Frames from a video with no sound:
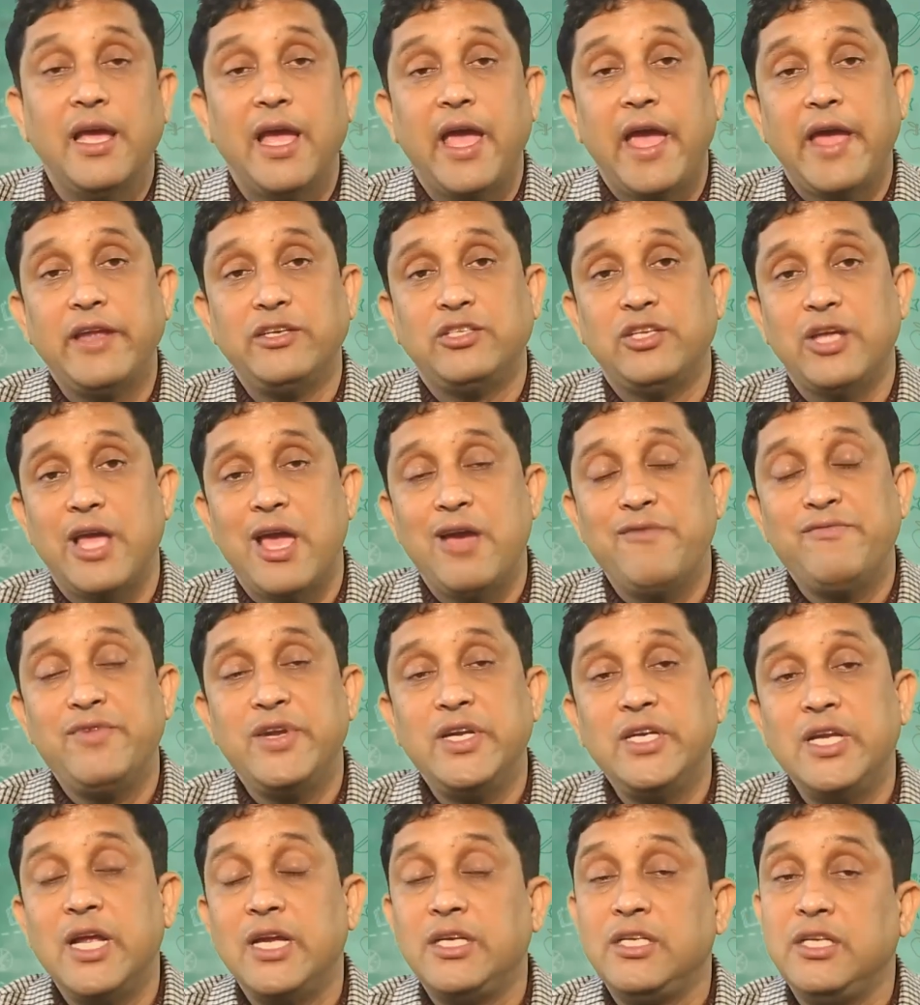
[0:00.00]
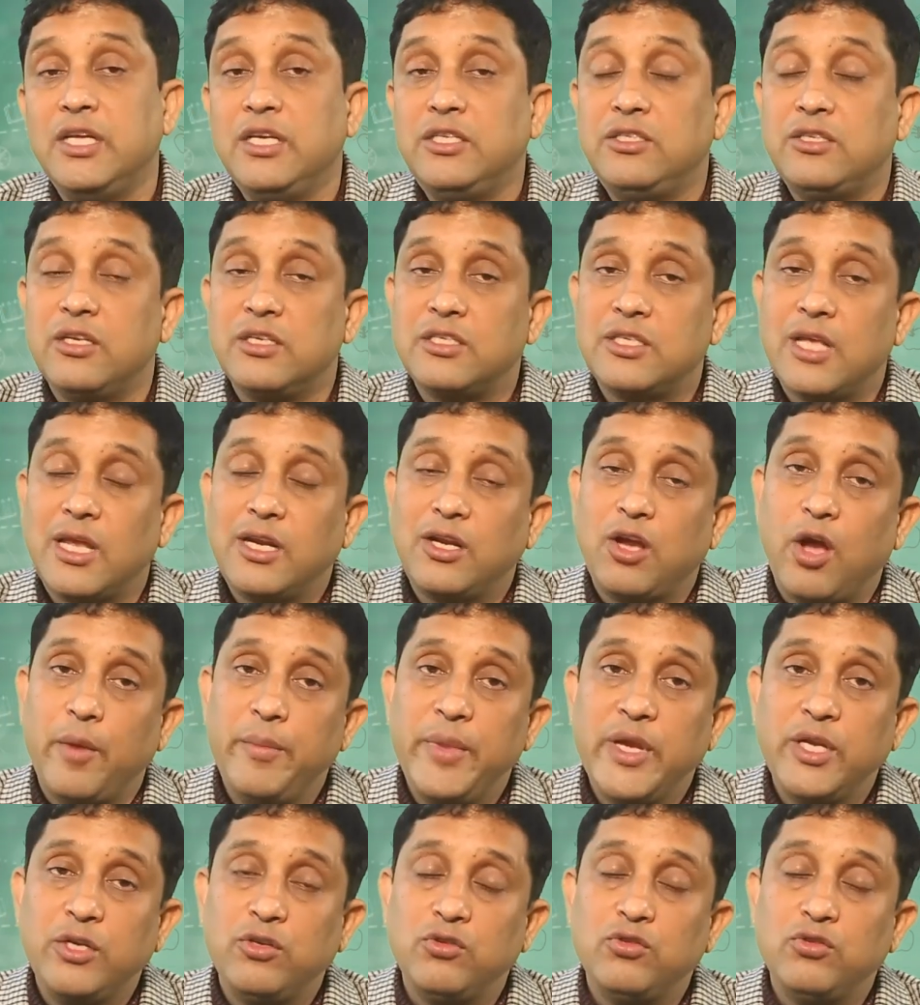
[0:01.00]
and everyday teachers are coming